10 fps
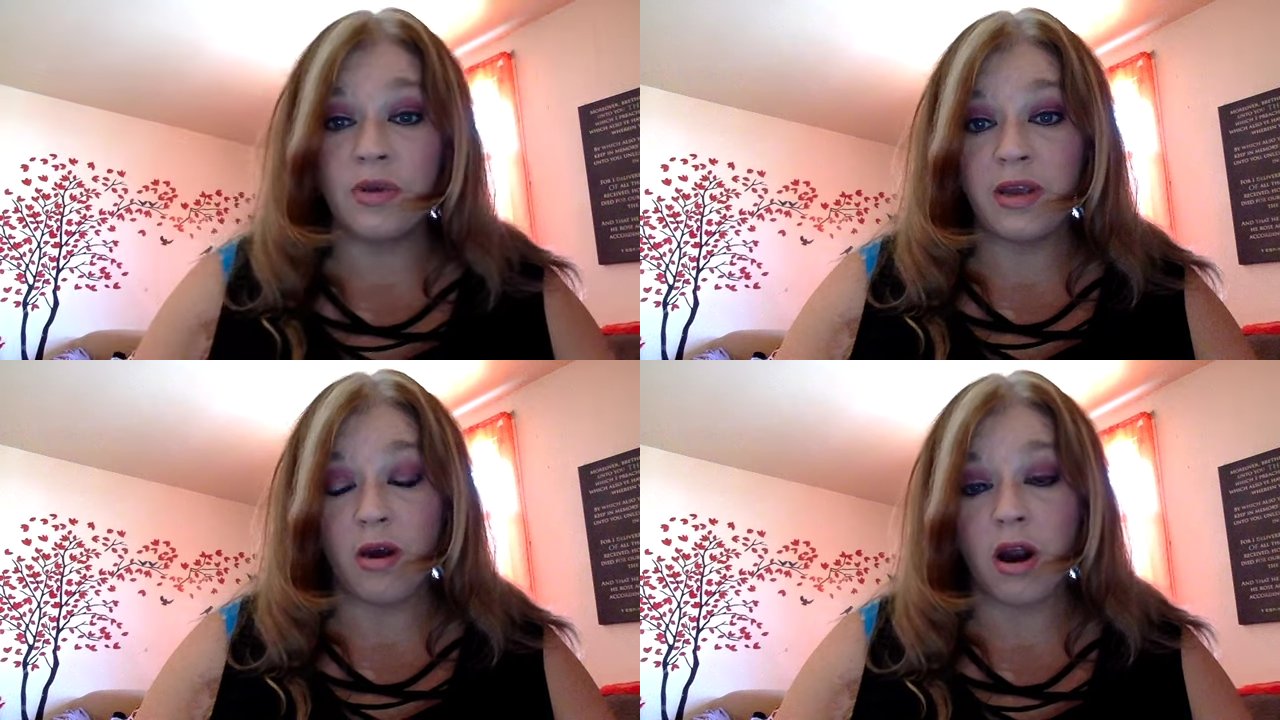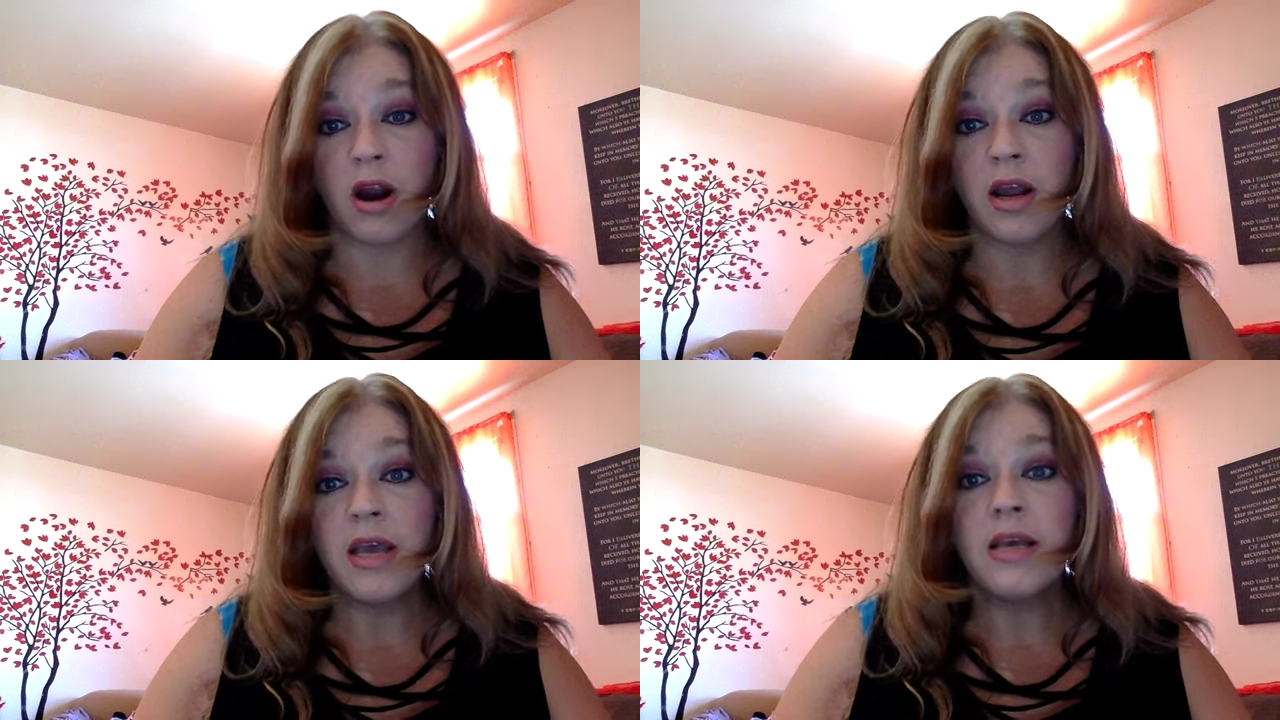we
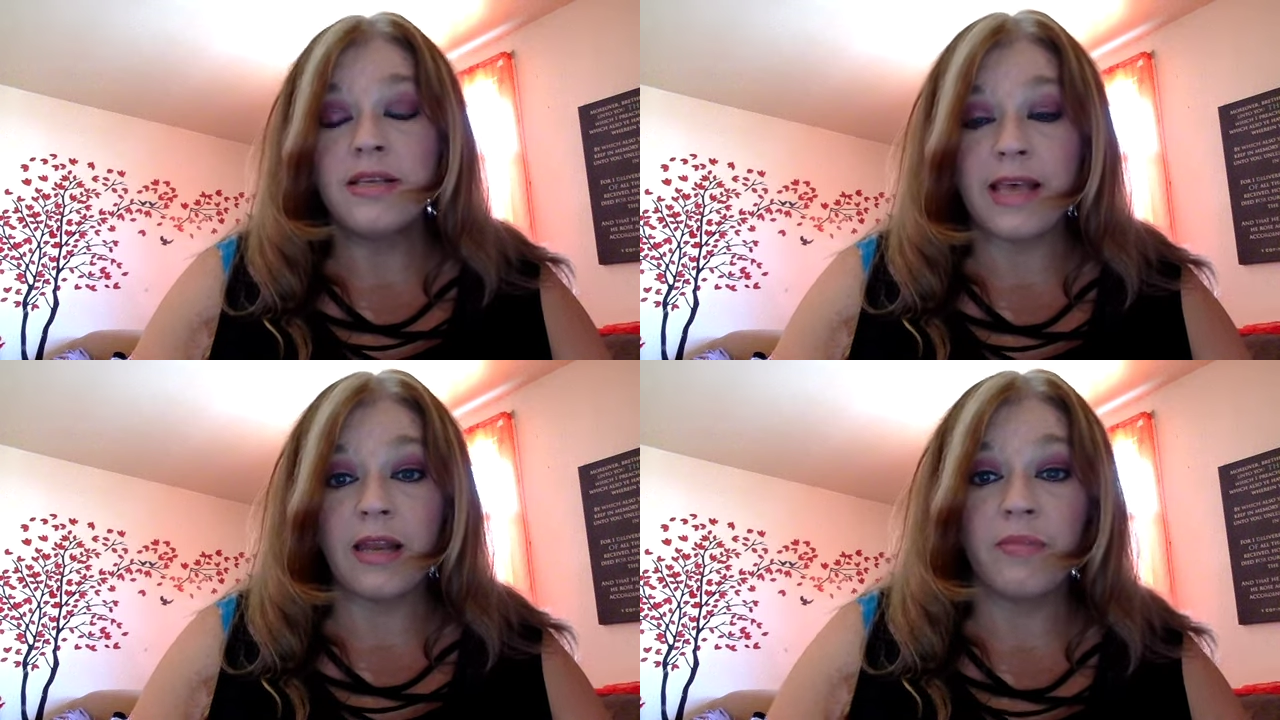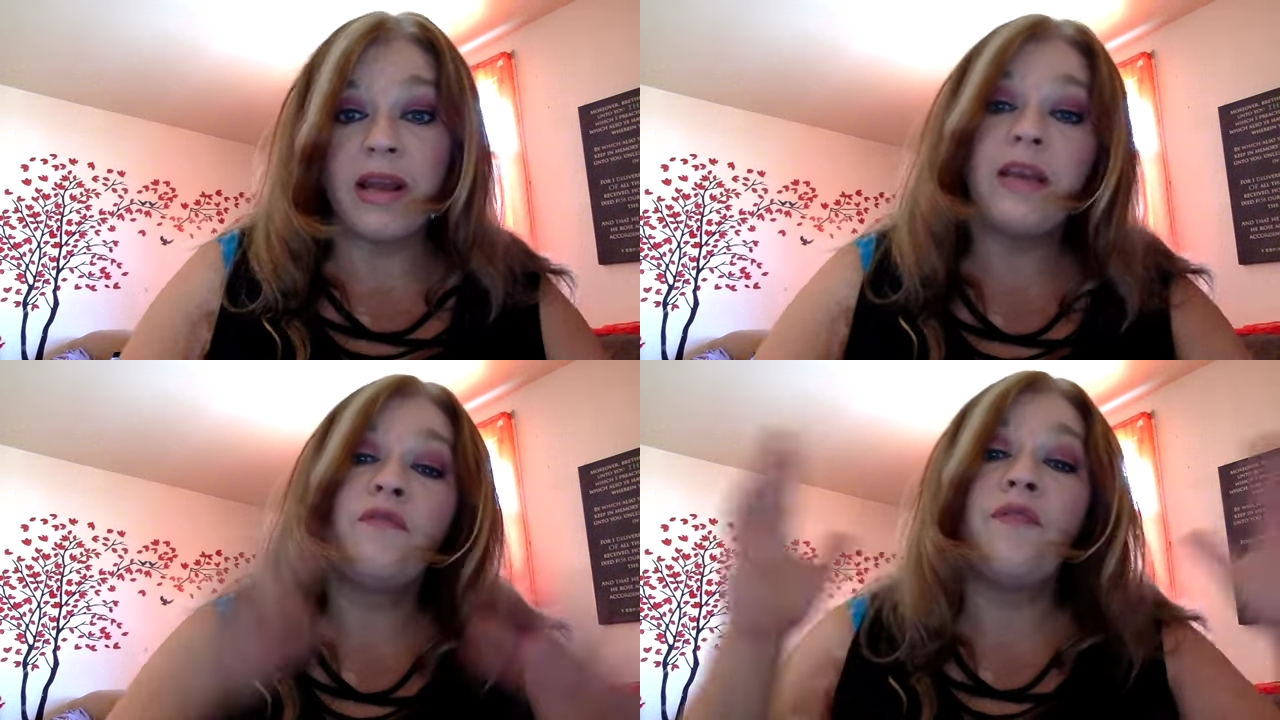are
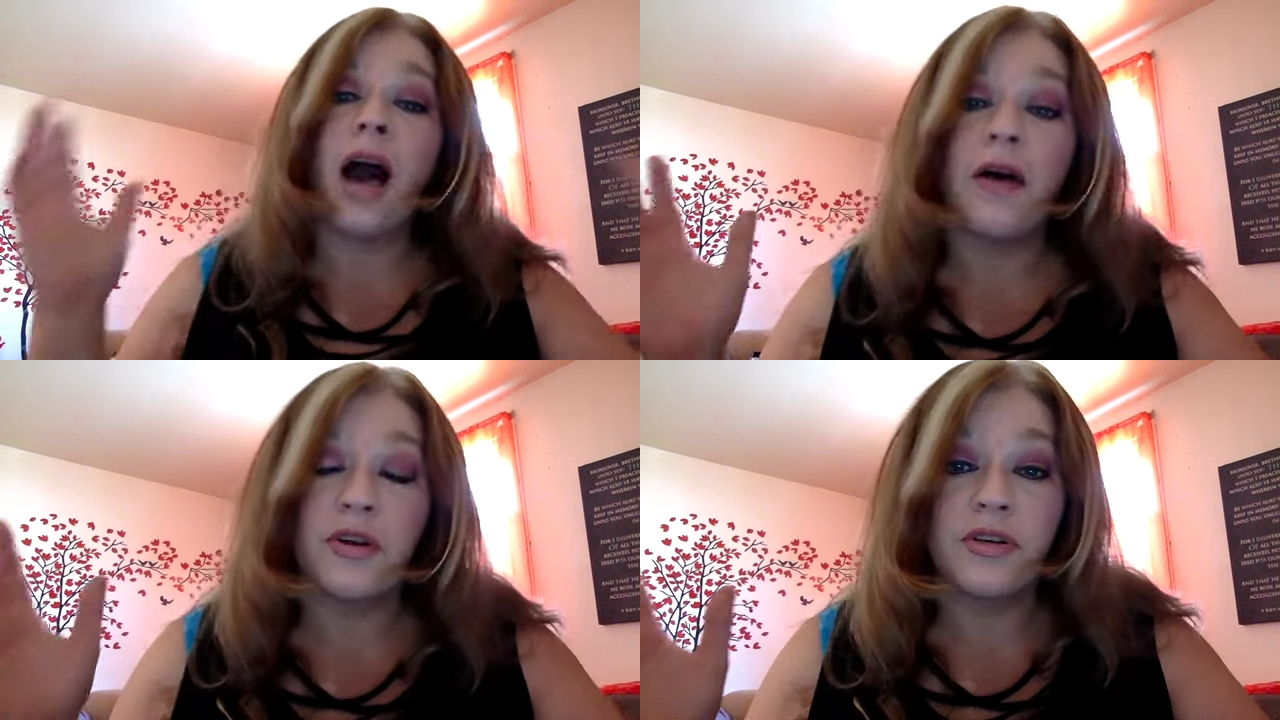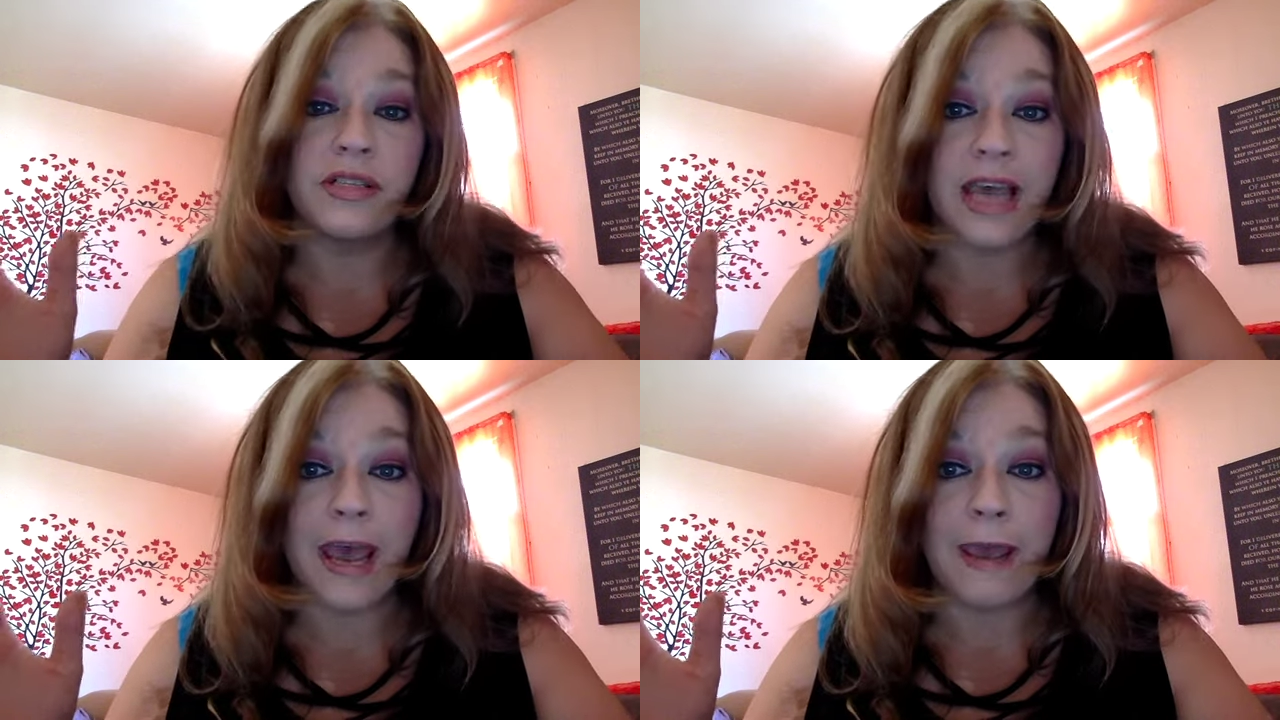celebrating
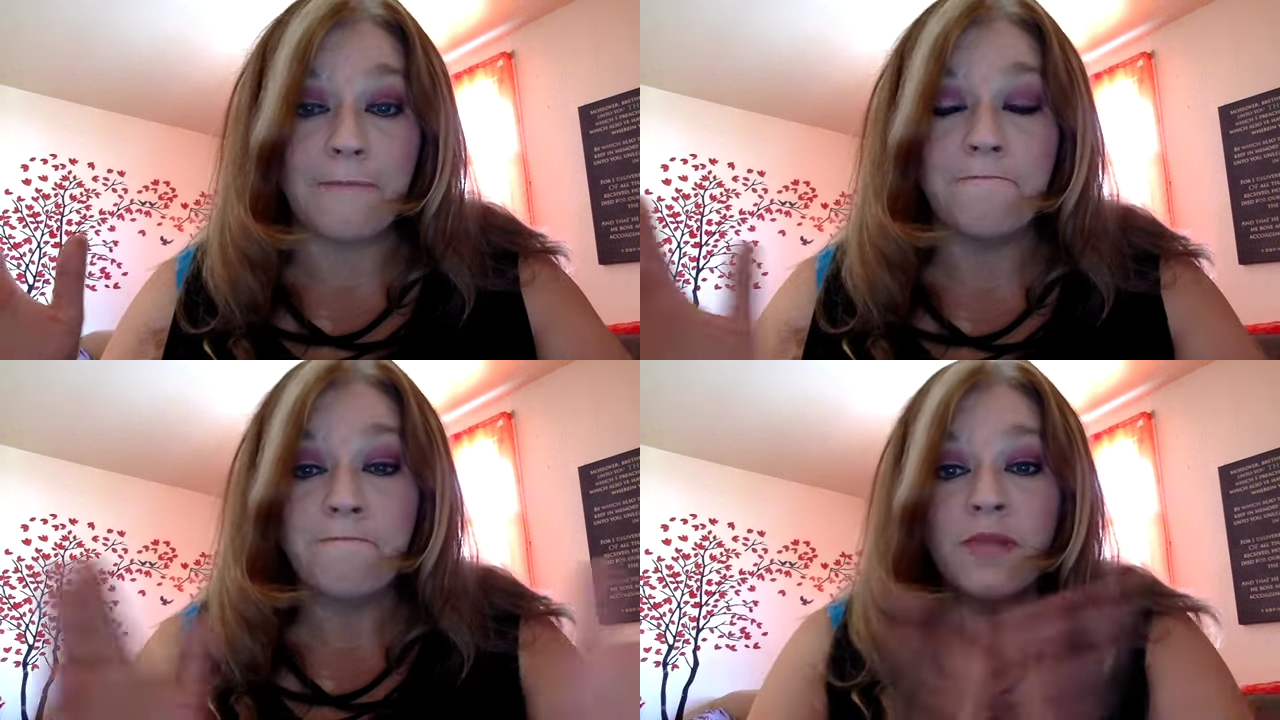Father's Day.